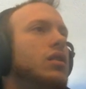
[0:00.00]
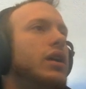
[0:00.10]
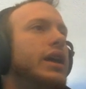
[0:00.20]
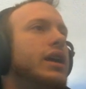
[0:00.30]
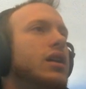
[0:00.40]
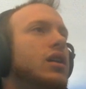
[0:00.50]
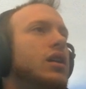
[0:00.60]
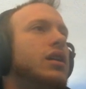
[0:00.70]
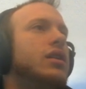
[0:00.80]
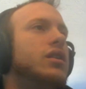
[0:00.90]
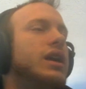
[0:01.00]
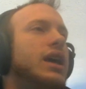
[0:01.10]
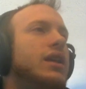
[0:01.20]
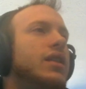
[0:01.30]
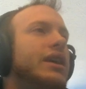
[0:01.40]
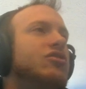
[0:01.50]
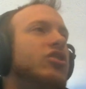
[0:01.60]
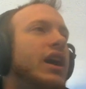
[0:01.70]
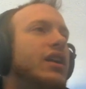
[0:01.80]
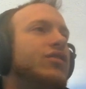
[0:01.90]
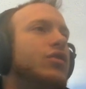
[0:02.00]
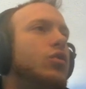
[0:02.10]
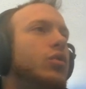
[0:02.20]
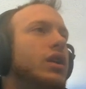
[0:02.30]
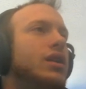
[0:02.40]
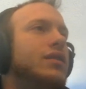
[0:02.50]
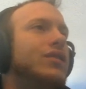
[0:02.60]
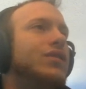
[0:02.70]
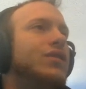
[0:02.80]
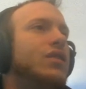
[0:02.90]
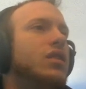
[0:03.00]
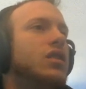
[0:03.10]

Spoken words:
like like a hand like jacks or queens.